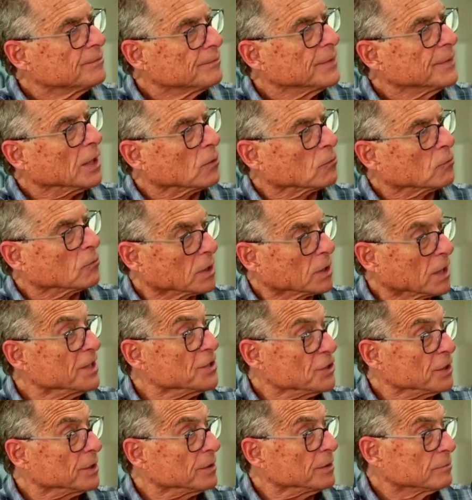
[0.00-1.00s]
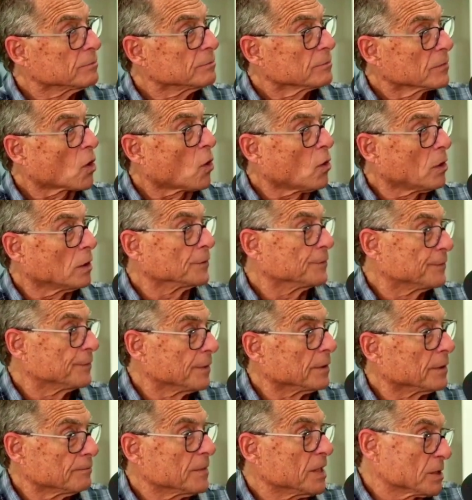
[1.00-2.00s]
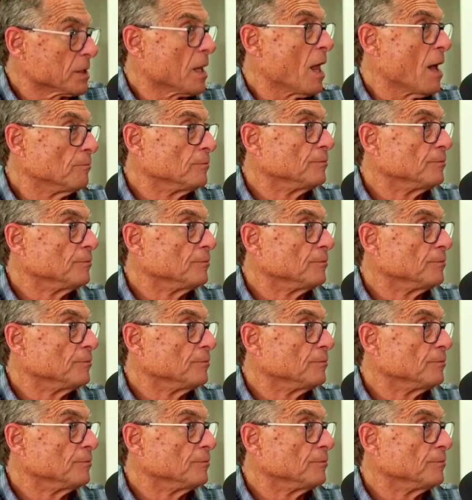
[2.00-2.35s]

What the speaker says: religion called Islam.